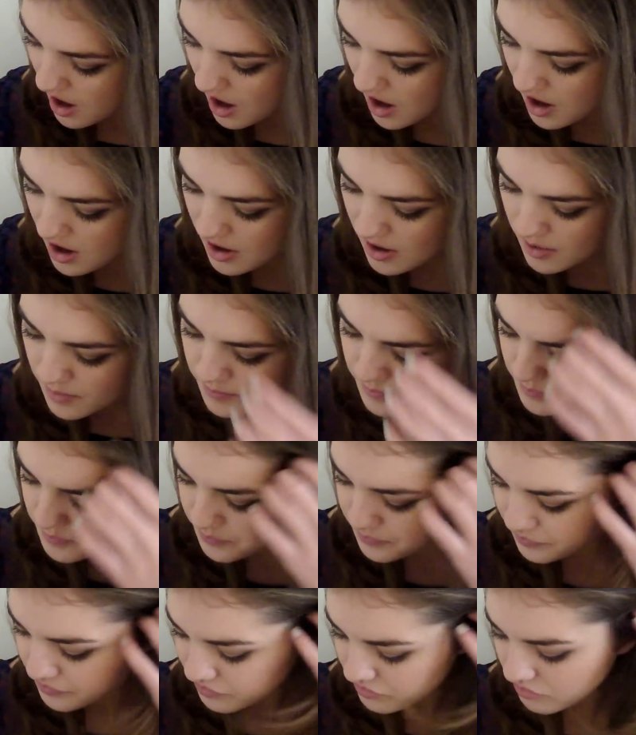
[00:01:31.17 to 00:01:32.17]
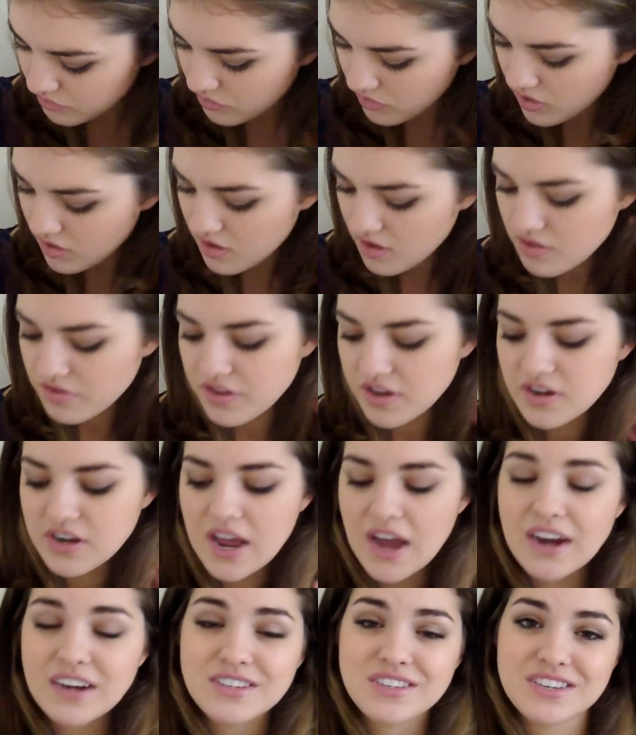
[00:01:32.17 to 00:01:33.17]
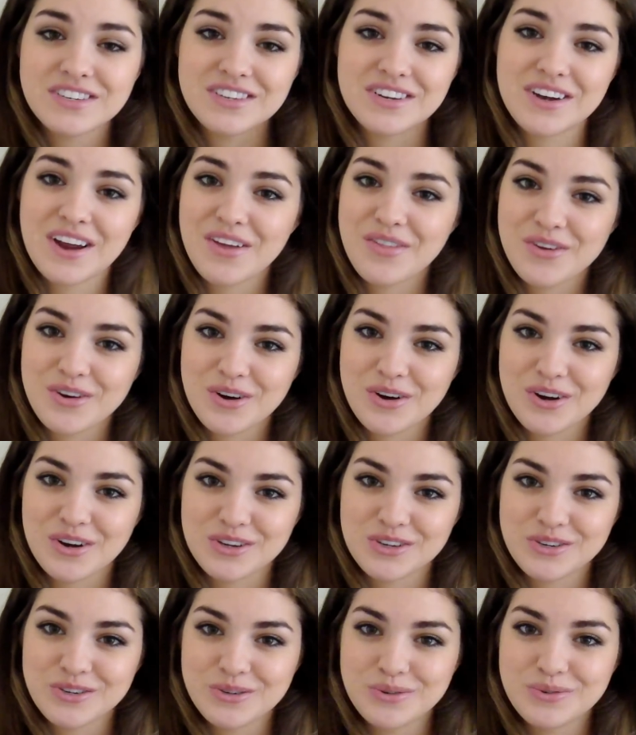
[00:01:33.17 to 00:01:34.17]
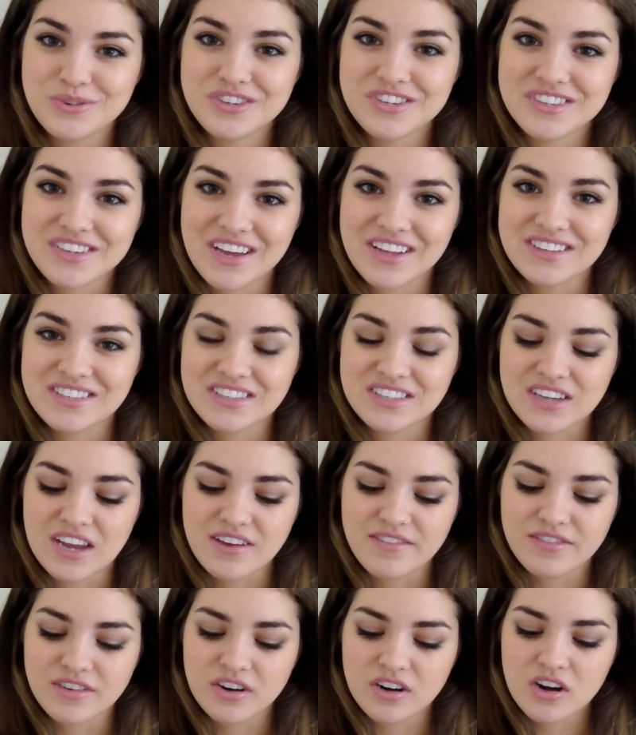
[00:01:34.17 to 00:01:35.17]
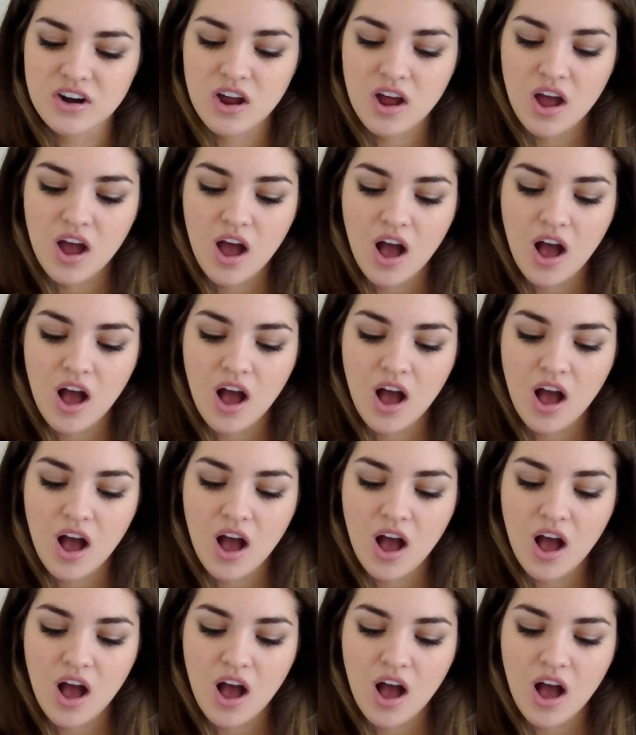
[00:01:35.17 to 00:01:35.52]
Um, the next is another huge skin saver.